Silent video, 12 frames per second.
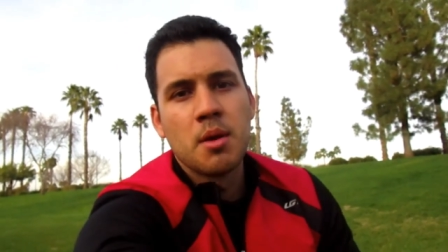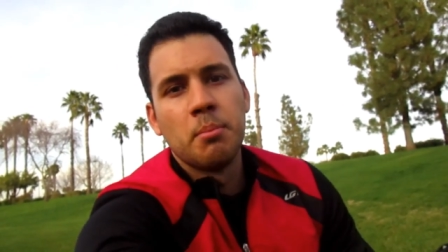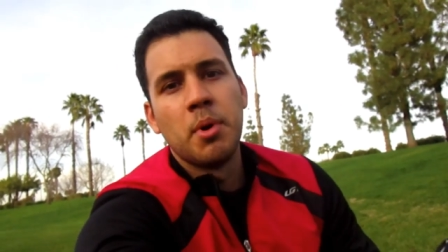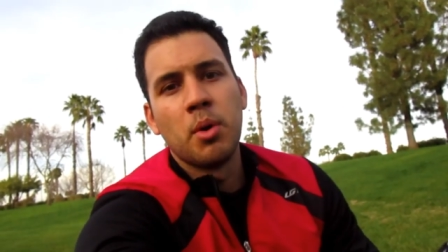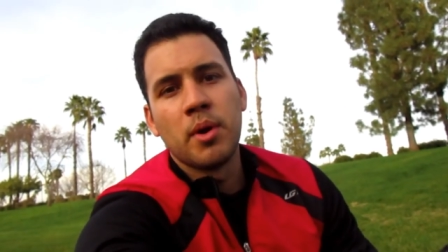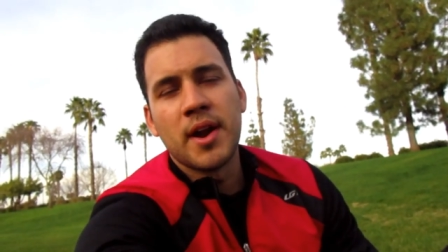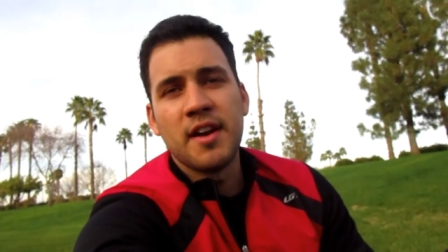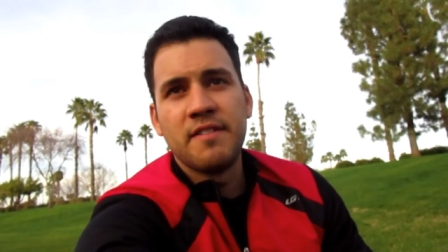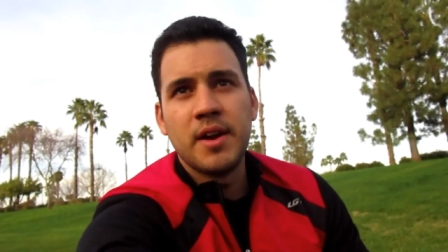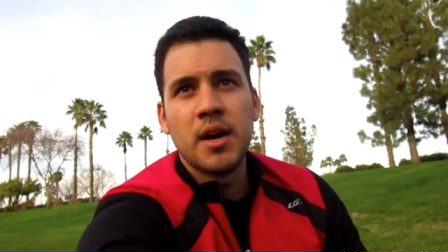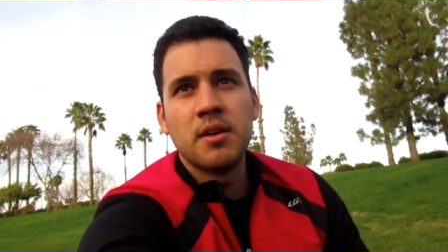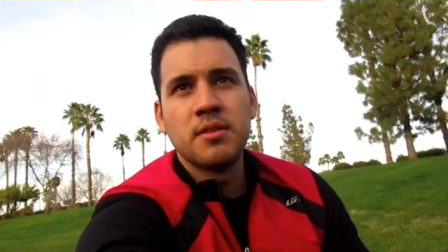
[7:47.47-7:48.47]
But what I
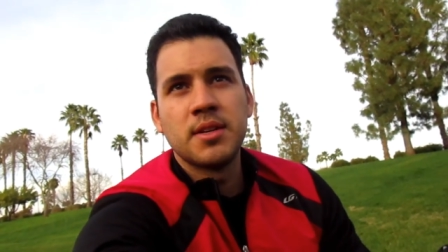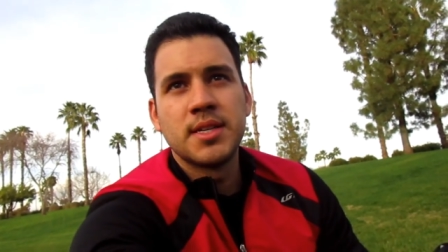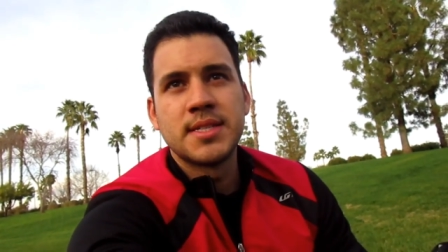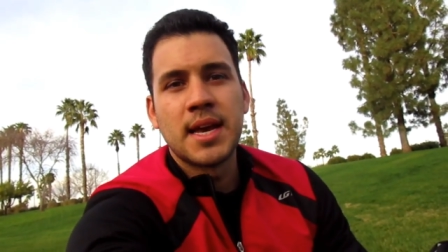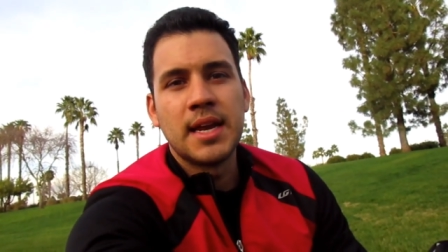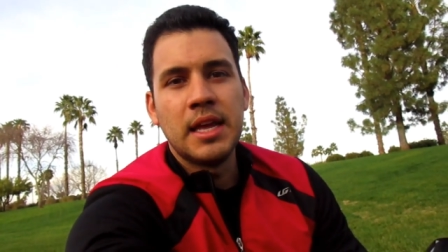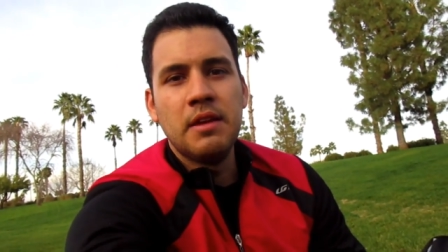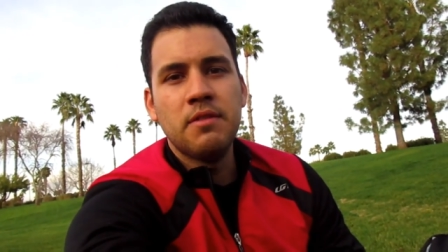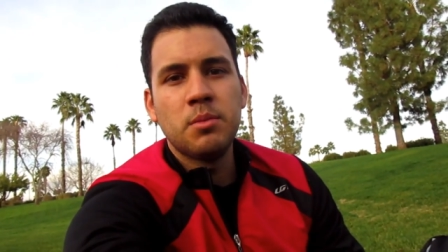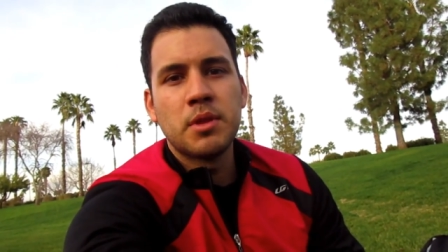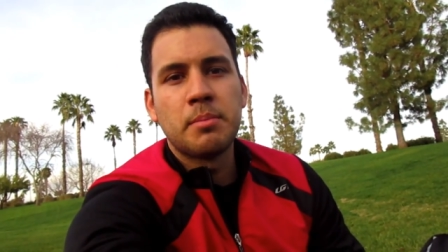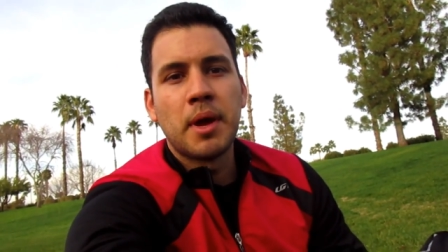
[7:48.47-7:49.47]
found is that even
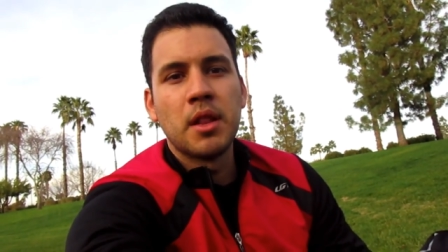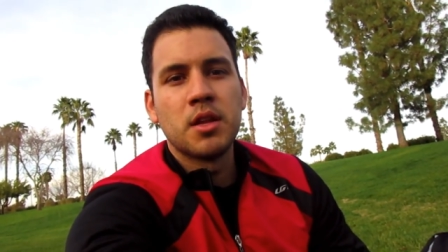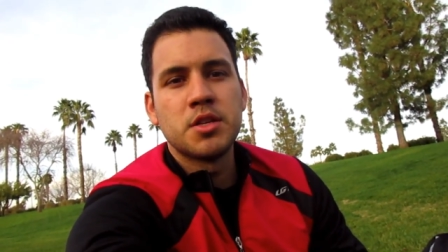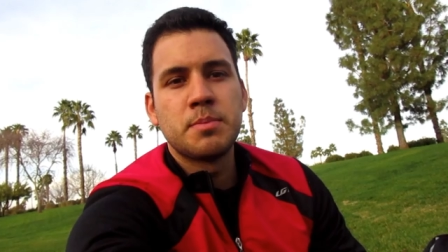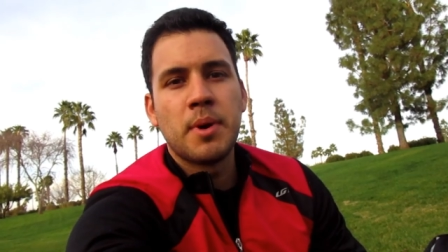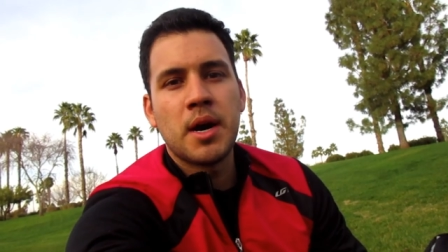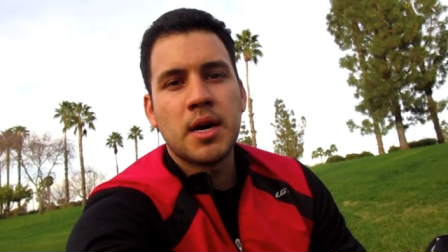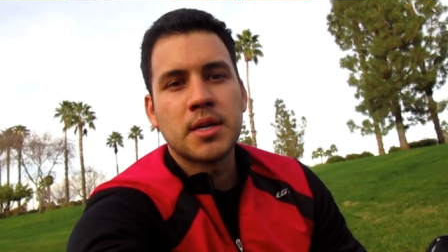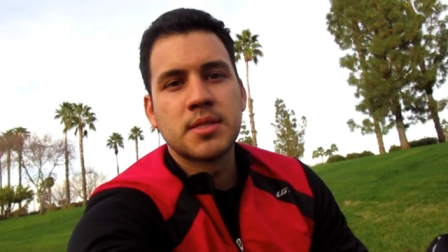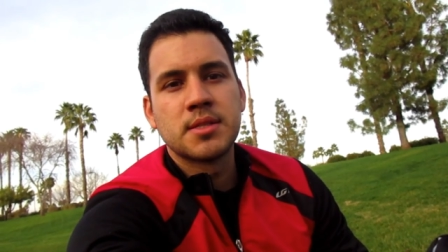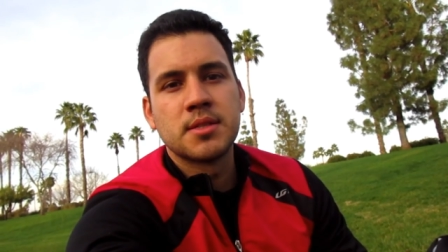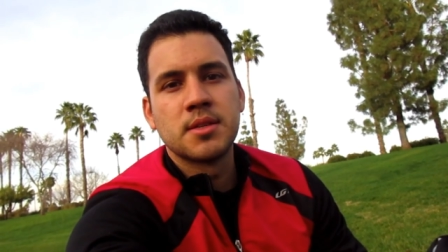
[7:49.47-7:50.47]
with my
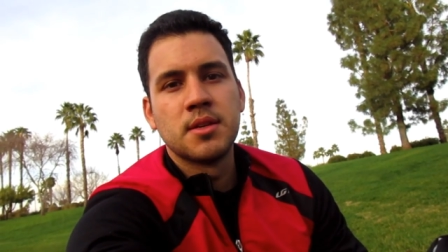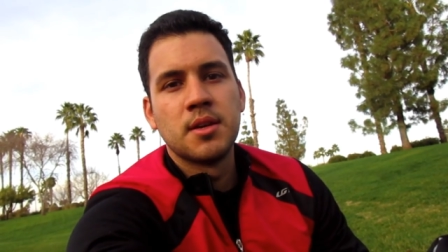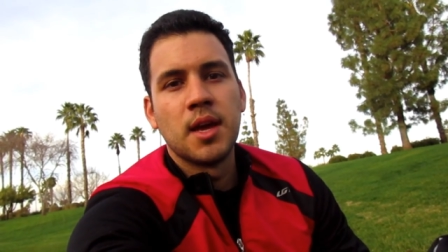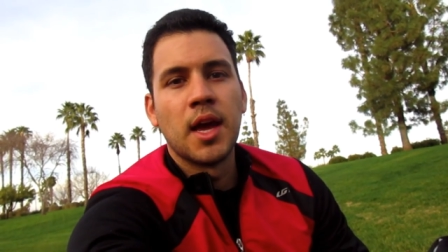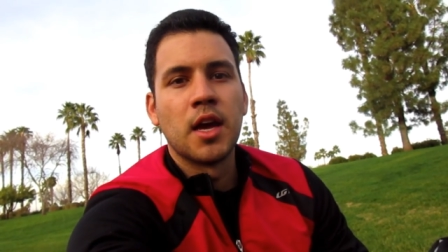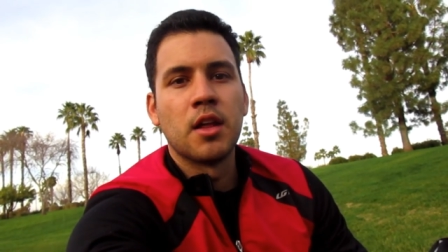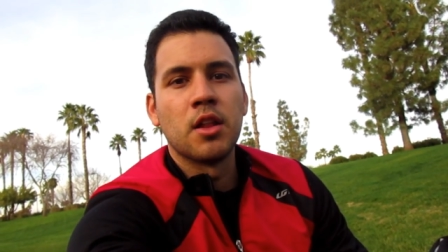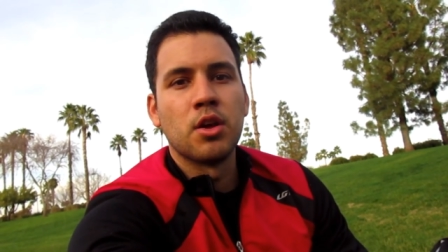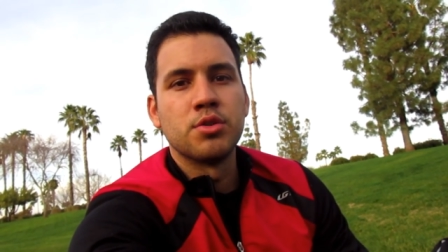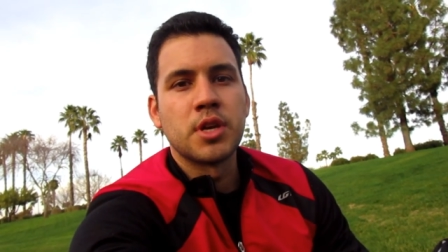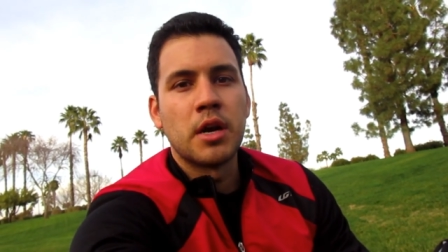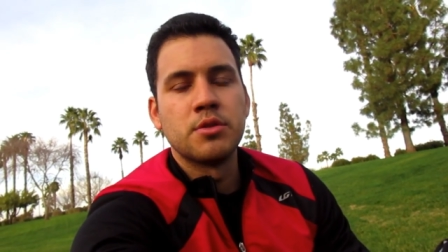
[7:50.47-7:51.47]
lunchbox and
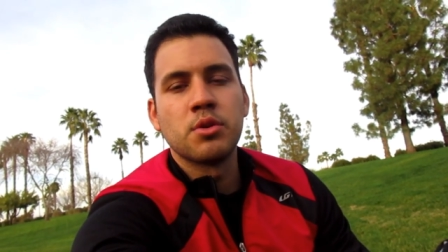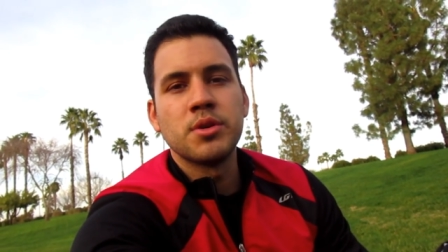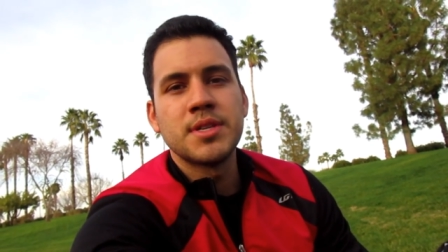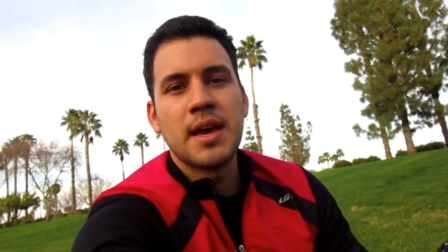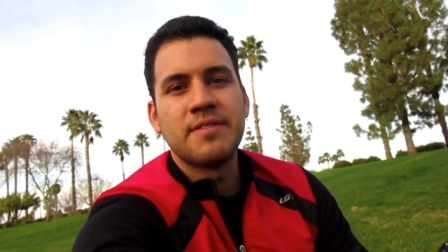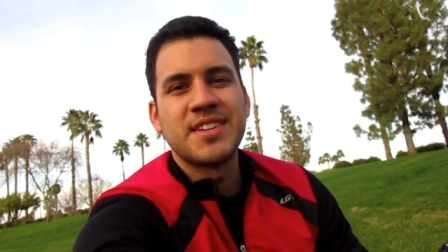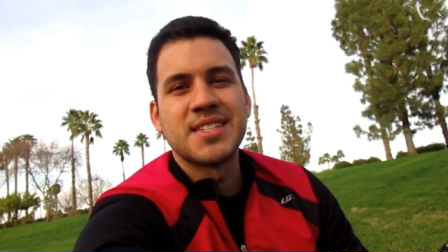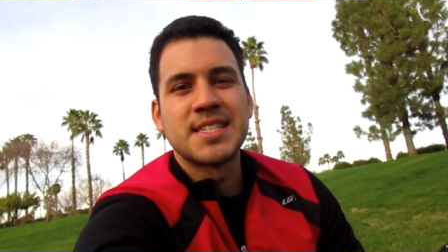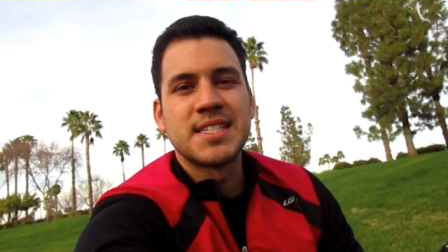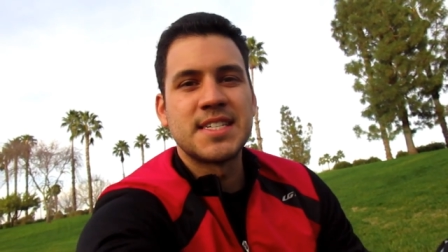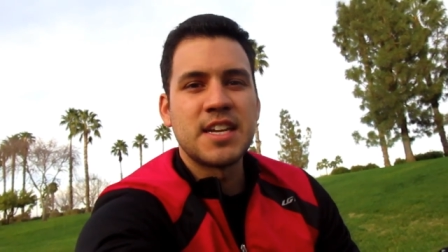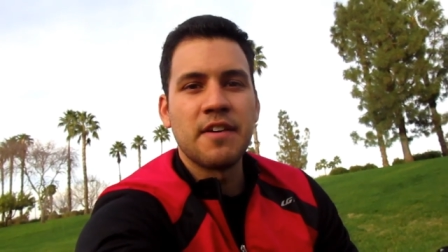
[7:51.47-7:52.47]
clothes, I was always have to
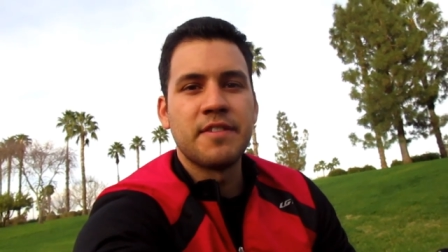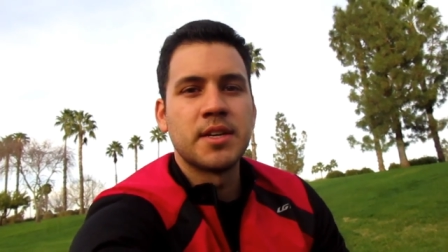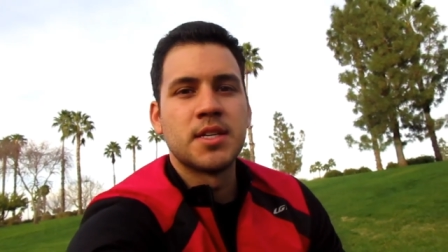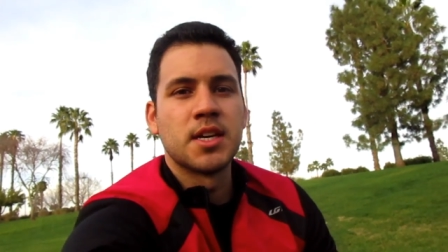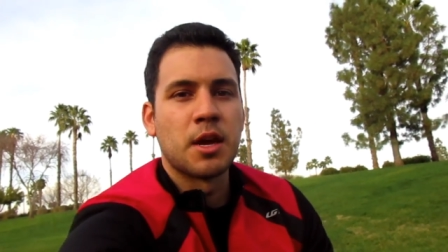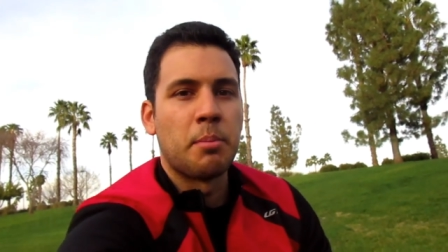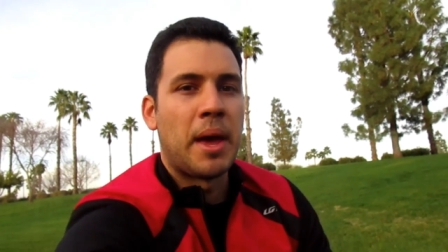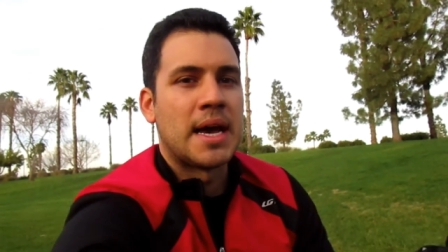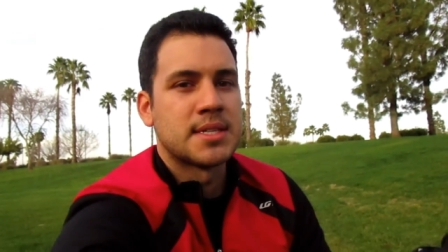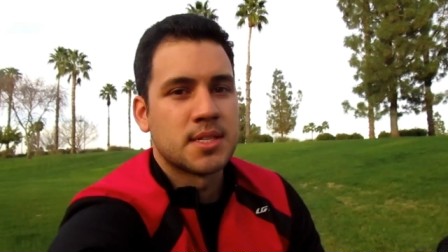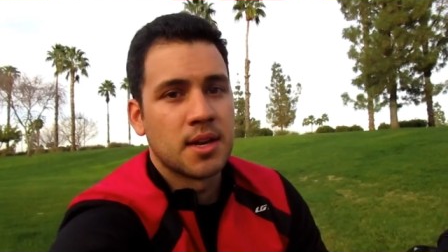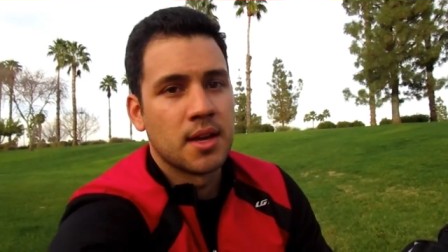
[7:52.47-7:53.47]
stuff it to
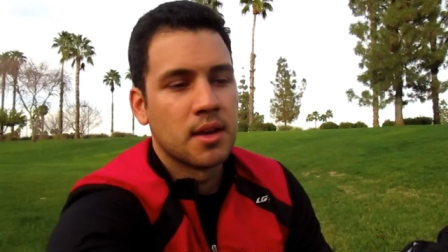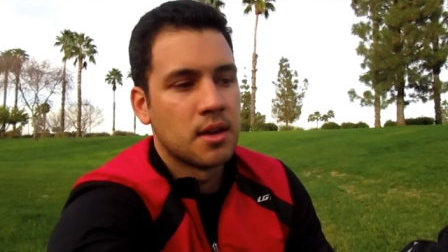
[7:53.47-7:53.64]
capacity.